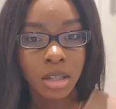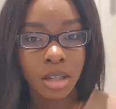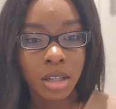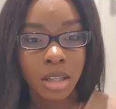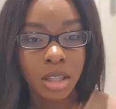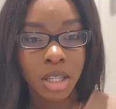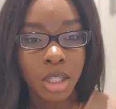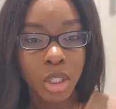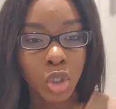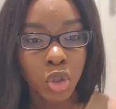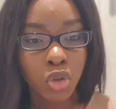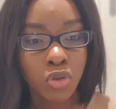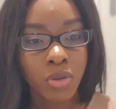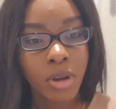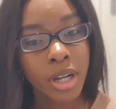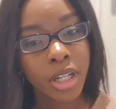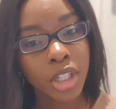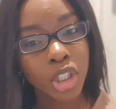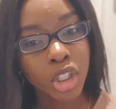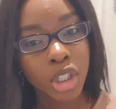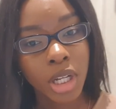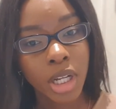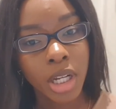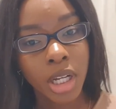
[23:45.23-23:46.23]
the
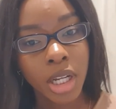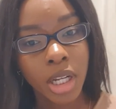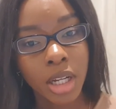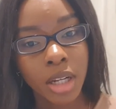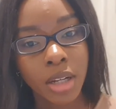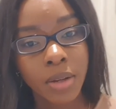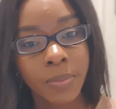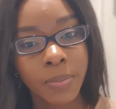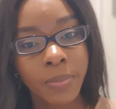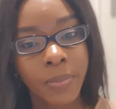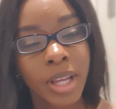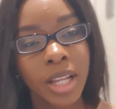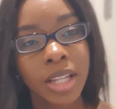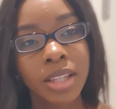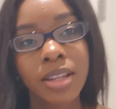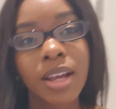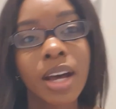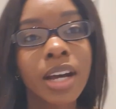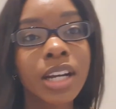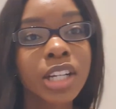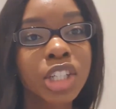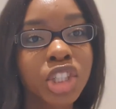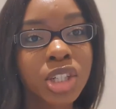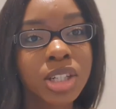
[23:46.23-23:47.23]
structure,
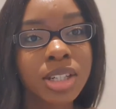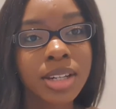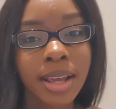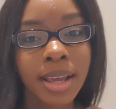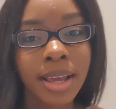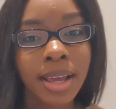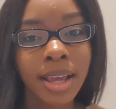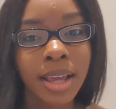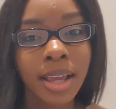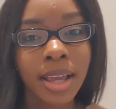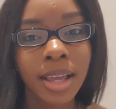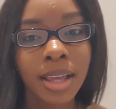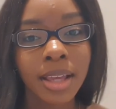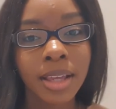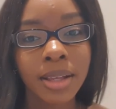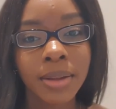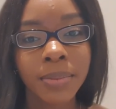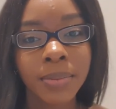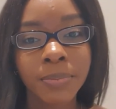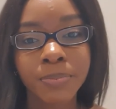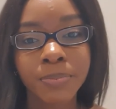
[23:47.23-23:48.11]
induction day,